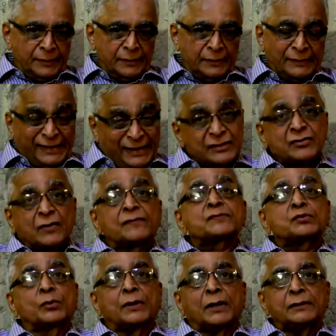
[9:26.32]
needs of
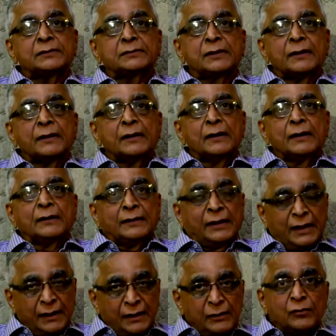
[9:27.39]
students.
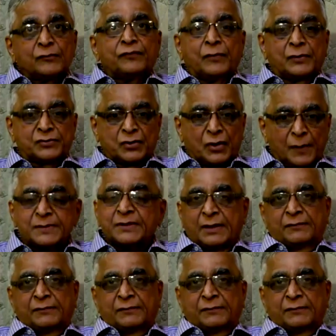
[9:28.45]
They look for jobs.